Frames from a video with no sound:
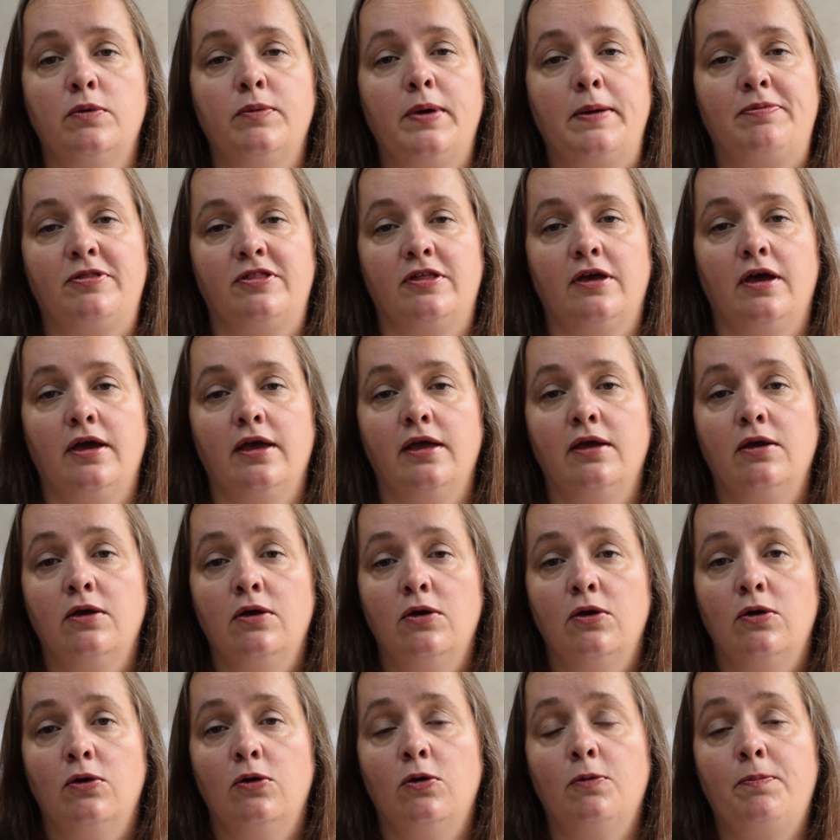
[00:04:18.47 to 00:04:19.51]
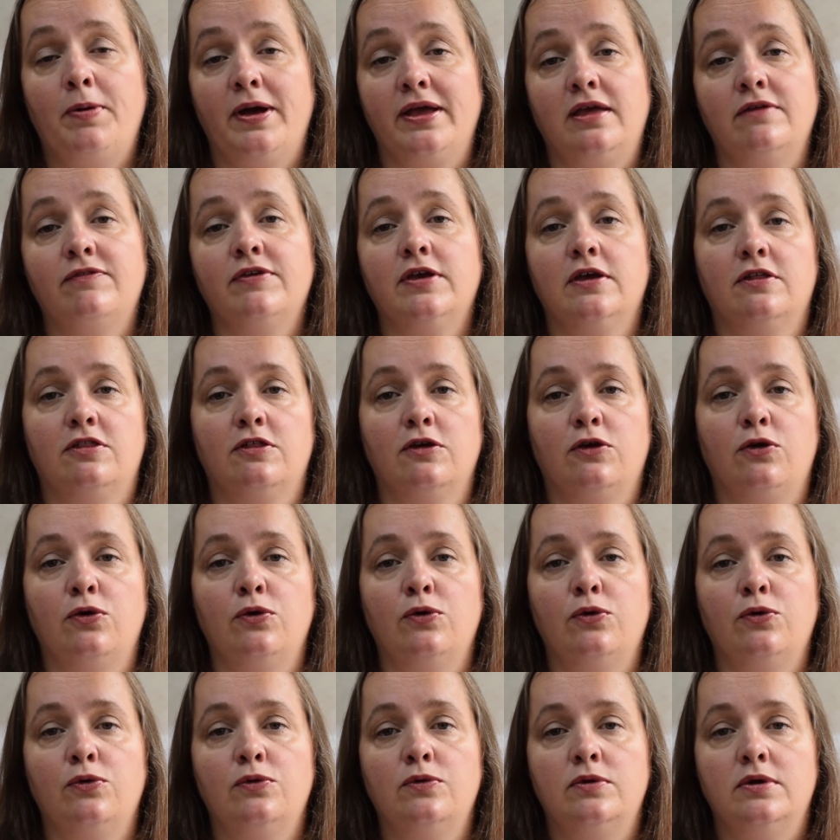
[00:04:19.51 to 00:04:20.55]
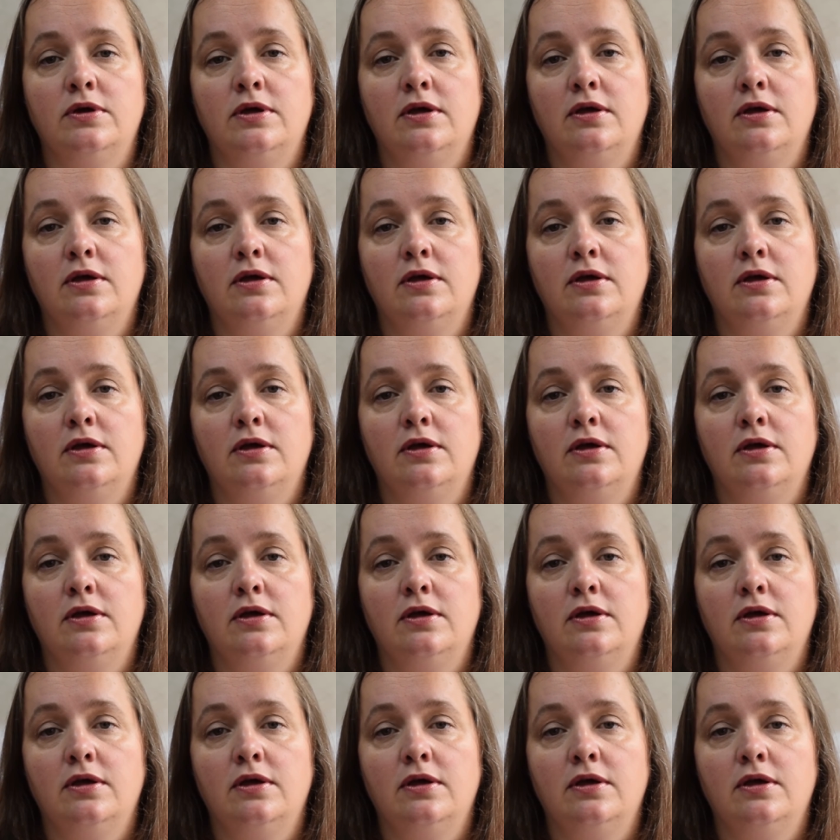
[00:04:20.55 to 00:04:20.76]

website or by giving us a call.